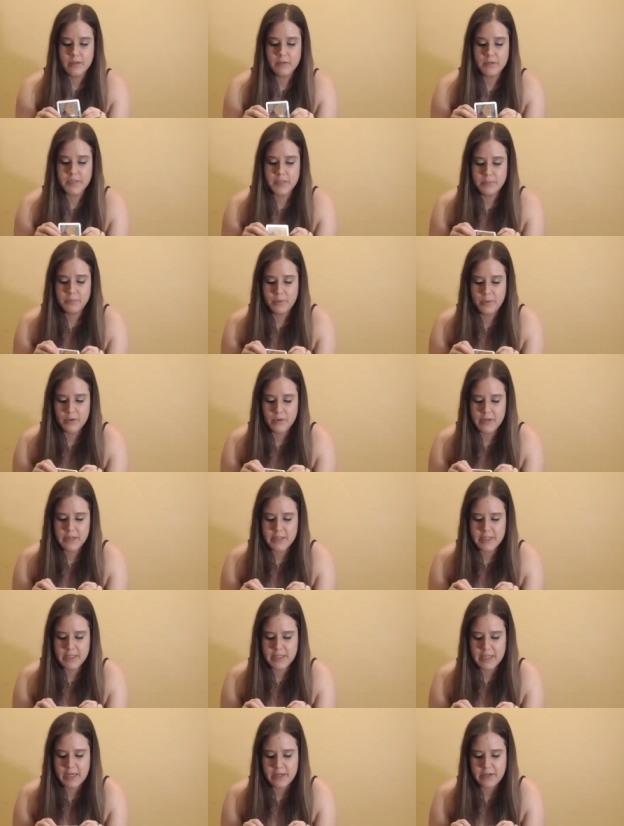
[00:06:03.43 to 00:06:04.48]
What's important is
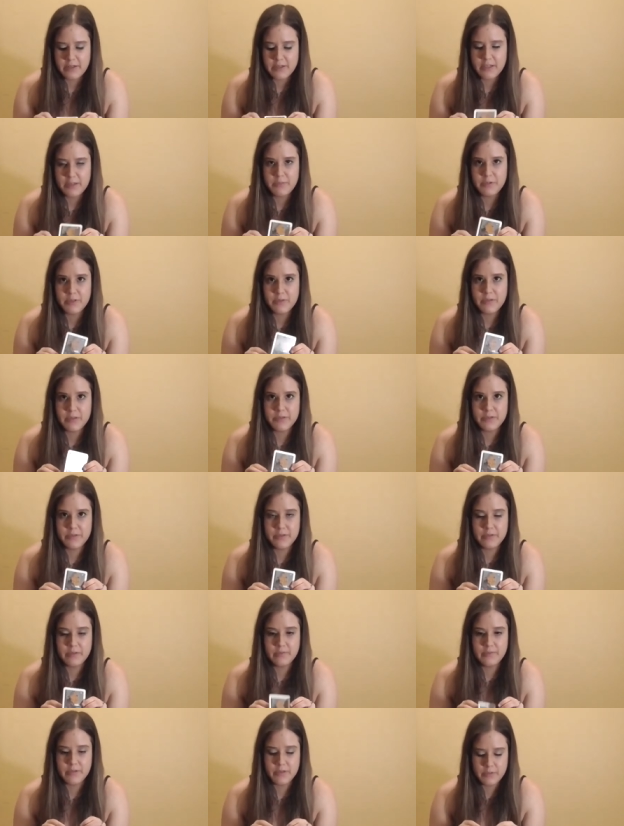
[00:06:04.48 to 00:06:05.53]
that the energy between the
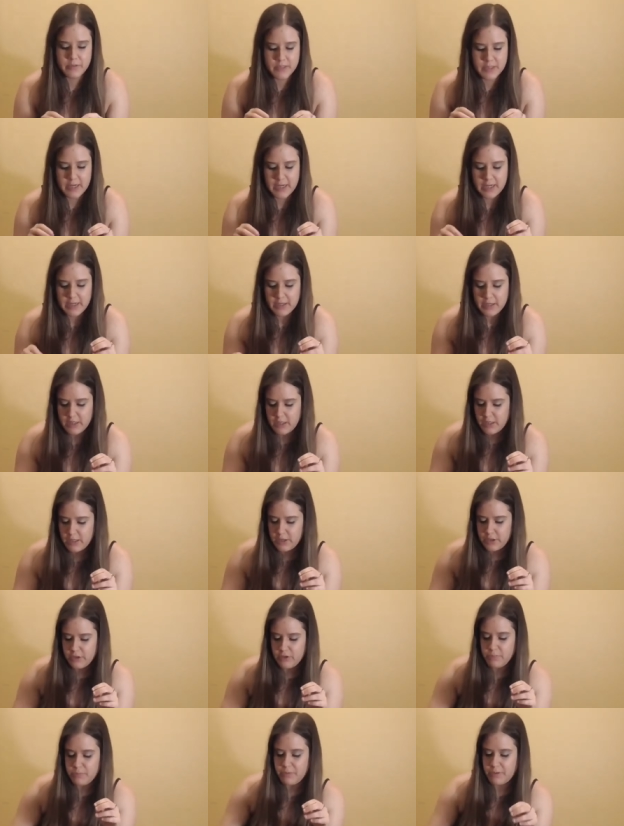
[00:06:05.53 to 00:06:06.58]
two of you is that
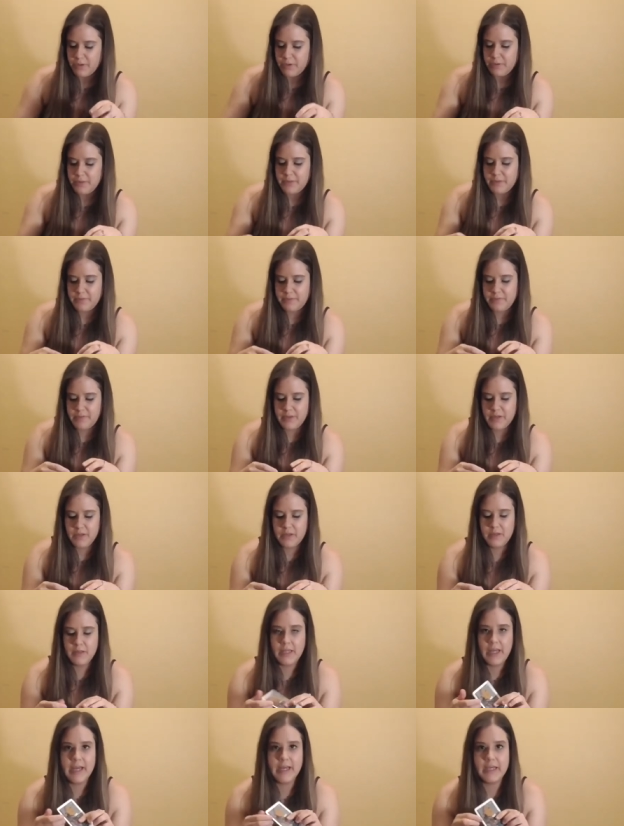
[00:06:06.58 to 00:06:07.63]
you both
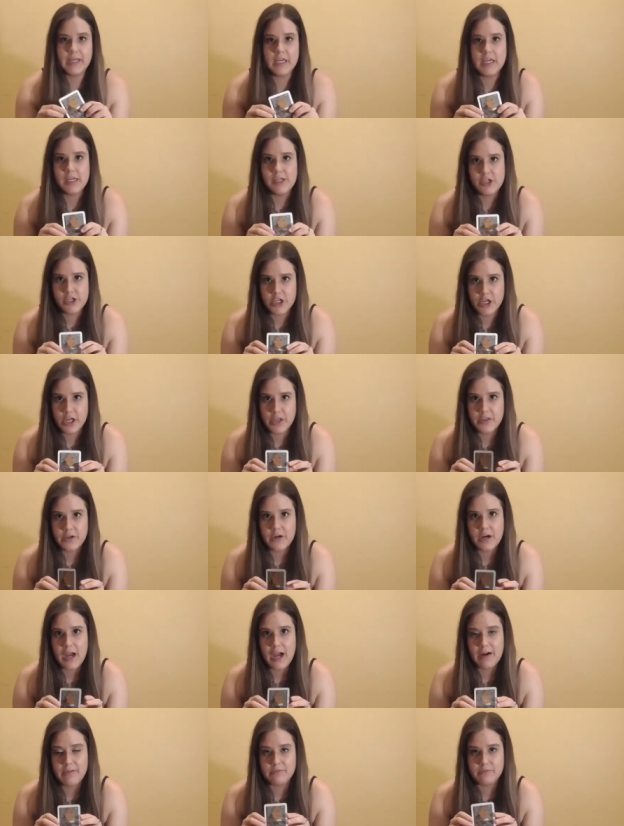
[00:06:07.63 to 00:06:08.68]
feel like each other
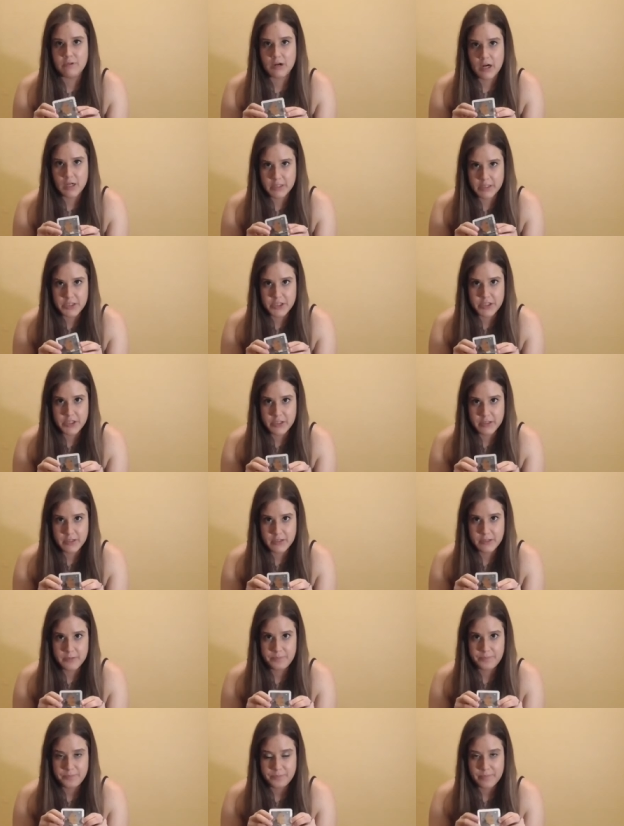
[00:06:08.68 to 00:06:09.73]
have wronged each
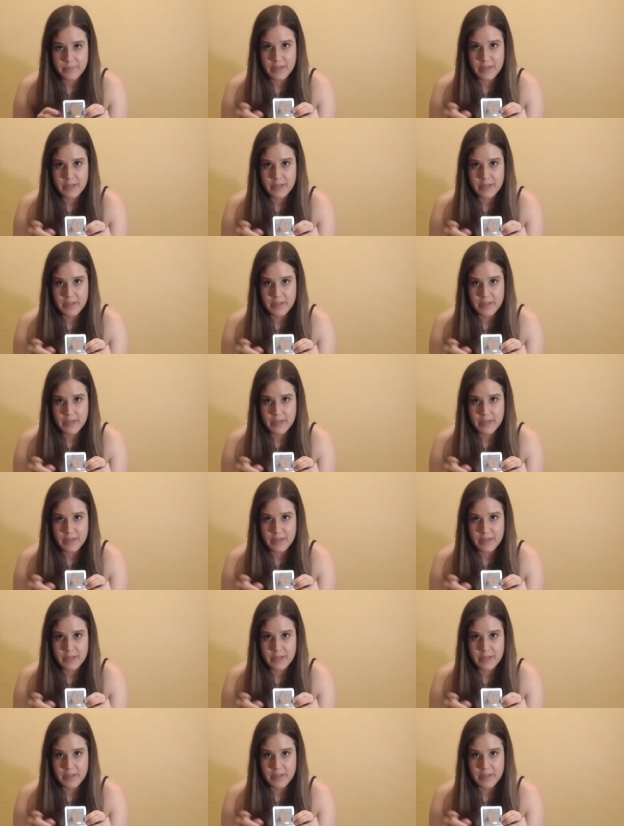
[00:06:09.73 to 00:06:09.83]
other.